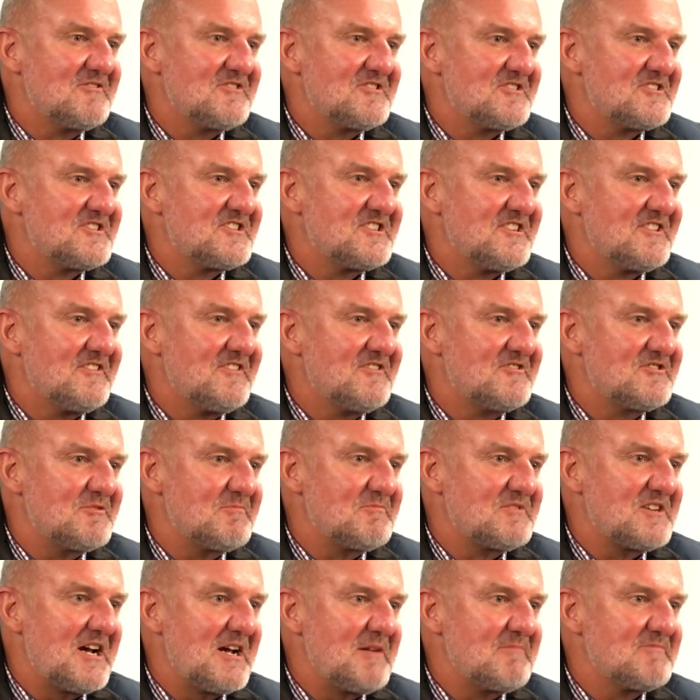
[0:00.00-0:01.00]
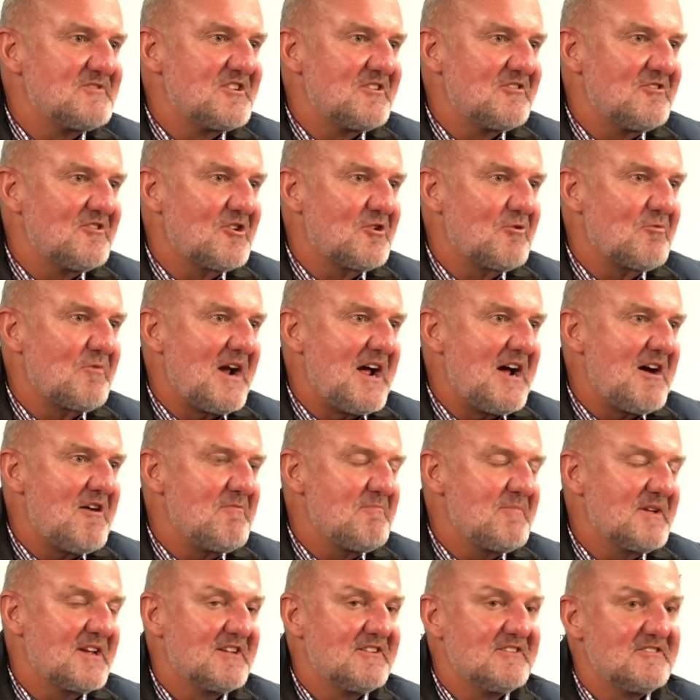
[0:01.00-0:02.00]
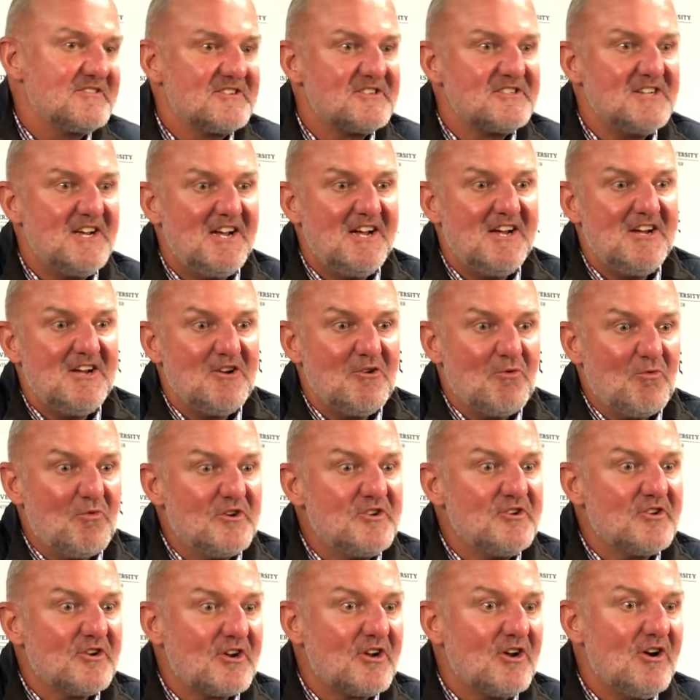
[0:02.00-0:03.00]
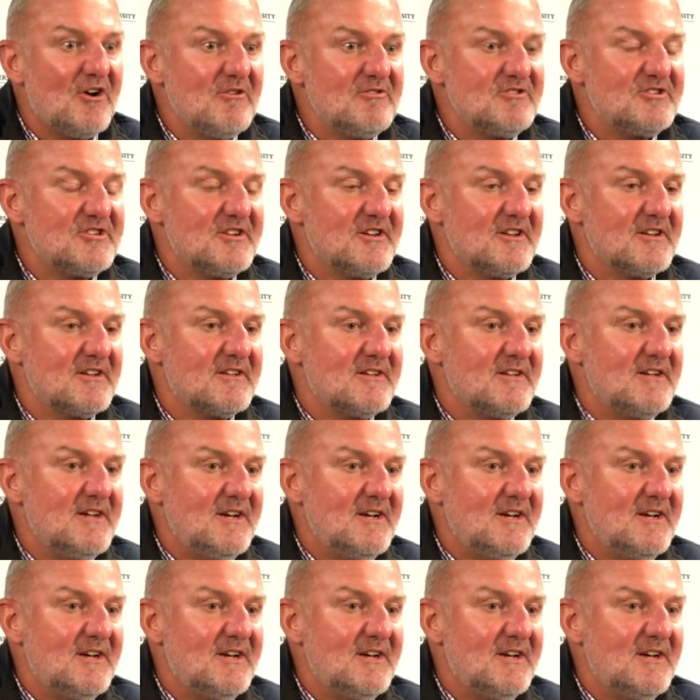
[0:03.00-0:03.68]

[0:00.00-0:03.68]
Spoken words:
just sitting there sometimes and look around, because when you're coaching,